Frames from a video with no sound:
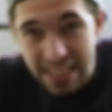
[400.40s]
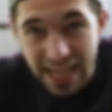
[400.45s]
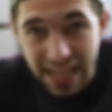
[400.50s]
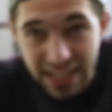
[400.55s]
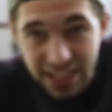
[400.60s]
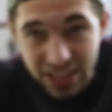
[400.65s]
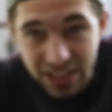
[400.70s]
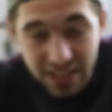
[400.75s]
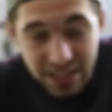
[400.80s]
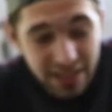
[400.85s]
is
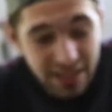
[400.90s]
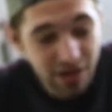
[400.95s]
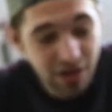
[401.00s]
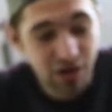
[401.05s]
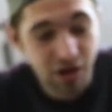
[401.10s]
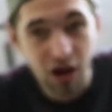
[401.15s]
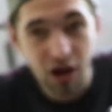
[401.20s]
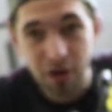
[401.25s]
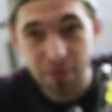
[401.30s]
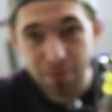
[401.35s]
actually a
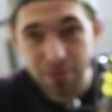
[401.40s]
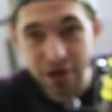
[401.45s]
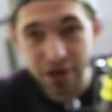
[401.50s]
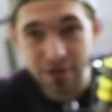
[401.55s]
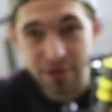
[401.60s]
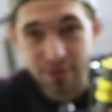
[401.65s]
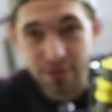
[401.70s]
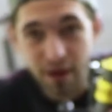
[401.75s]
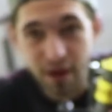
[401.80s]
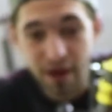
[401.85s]

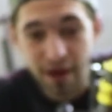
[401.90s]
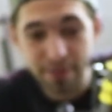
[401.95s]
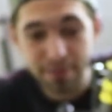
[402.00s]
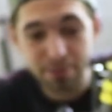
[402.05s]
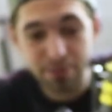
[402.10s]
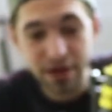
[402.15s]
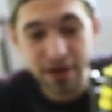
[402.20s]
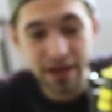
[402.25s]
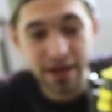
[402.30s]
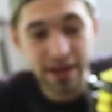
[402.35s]
carping
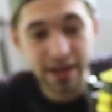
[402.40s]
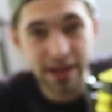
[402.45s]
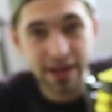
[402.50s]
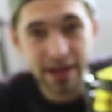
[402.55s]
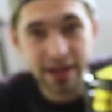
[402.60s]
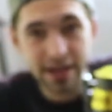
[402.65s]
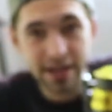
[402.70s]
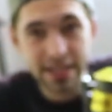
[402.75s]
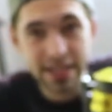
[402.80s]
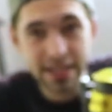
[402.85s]
rod, but
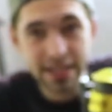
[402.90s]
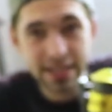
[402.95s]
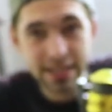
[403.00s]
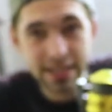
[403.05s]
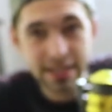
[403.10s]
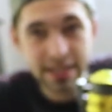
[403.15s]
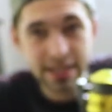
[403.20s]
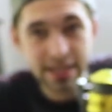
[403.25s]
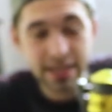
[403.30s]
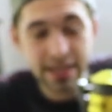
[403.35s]
uh,
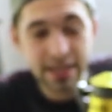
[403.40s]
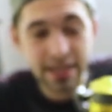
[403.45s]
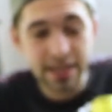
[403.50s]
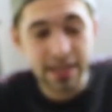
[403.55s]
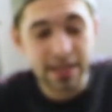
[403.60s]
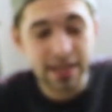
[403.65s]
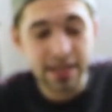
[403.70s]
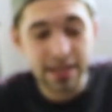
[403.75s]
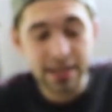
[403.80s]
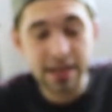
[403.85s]

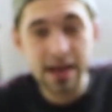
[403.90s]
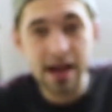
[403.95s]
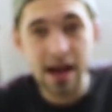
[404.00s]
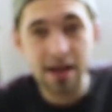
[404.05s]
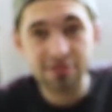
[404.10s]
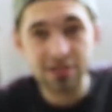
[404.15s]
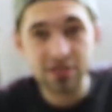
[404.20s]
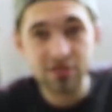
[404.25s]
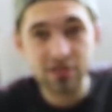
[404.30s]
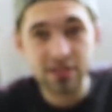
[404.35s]

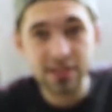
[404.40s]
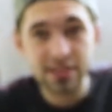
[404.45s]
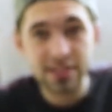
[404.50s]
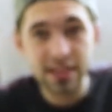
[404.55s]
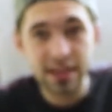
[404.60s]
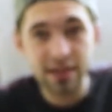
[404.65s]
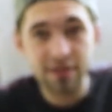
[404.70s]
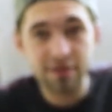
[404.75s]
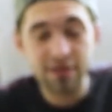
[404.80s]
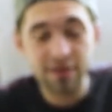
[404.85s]
yeah, just for the
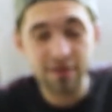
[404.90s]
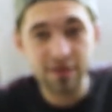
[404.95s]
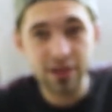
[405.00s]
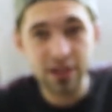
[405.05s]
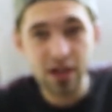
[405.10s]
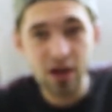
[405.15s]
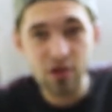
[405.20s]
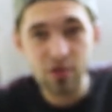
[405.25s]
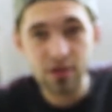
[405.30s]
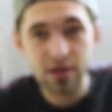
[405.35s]
sake of the
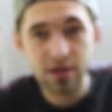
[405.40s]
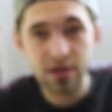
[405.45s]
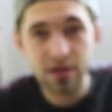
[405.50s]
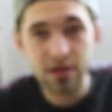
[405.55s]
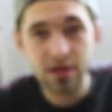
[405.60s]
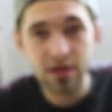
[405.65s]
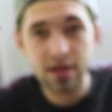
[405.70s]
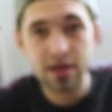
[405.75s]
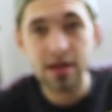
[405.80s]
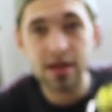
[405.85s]
video,
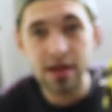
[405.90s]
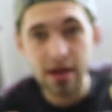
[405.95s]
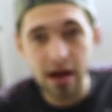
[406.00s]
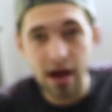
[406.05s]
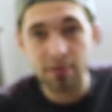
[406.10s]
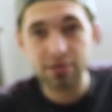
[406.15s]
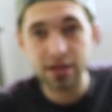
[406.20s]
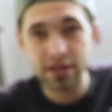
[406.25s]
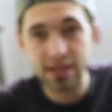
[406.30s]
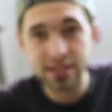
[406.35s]

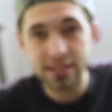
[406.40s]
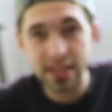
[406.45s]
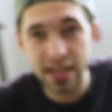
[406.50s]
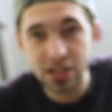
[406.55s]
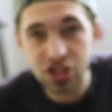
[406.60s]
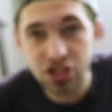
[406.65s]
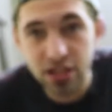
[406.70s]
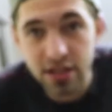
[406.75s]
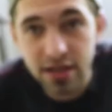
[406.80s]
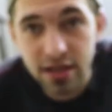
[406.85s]
I'm gonna
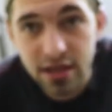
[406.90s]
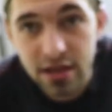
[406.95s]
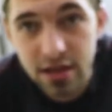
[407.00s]
attach it.